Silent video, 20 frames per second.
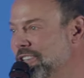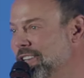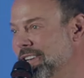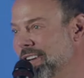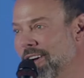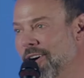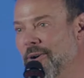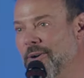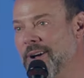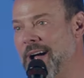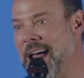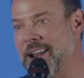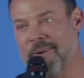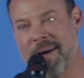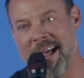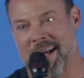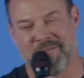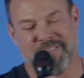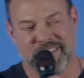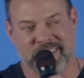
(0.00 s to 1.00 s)
You know I don't
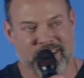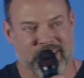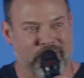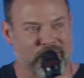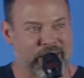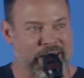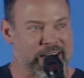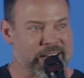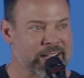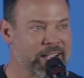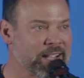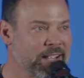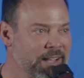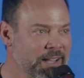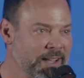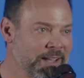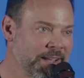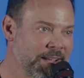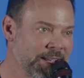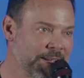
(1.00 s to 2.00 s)
have security.
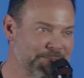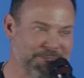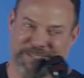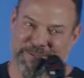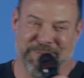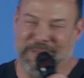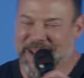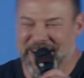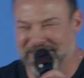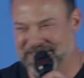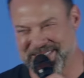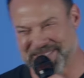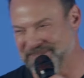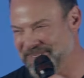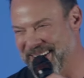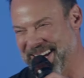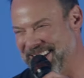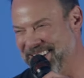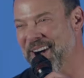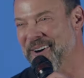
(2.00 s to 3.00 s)
I'm just,
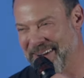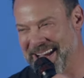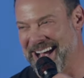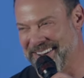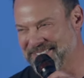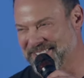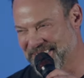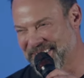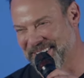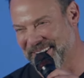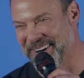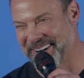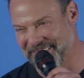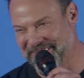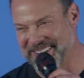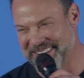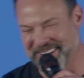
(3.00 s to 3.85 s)
playing, No, we have security. We